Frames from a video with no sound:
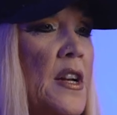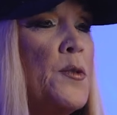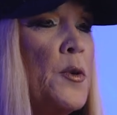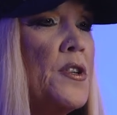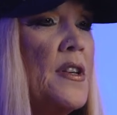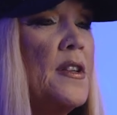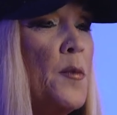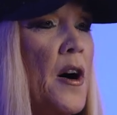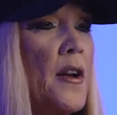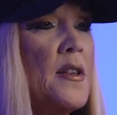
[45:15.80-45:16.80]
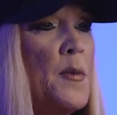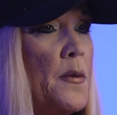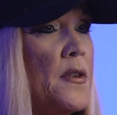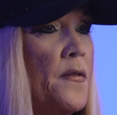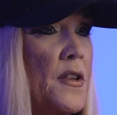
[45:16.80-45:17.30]
each person in the body to be
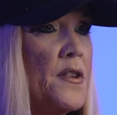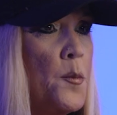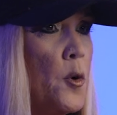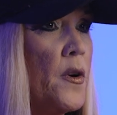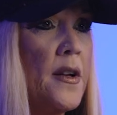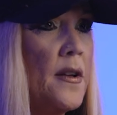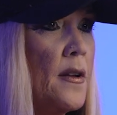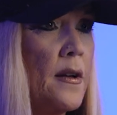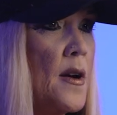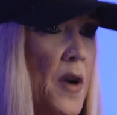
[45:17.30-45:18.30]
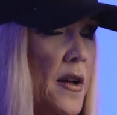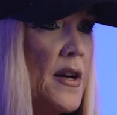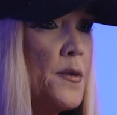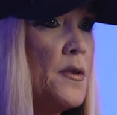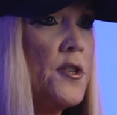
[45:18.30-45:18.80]
able to feel supported. Come on,
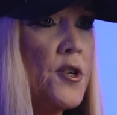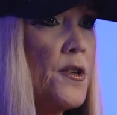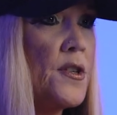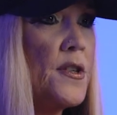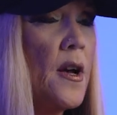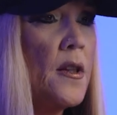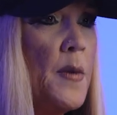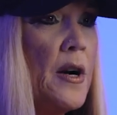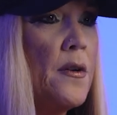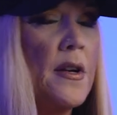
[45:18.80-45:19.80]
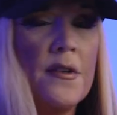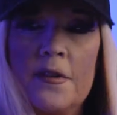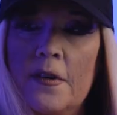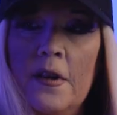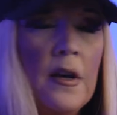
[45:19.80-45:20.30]
that's what the church is all about, is
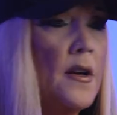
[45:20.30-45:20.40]
to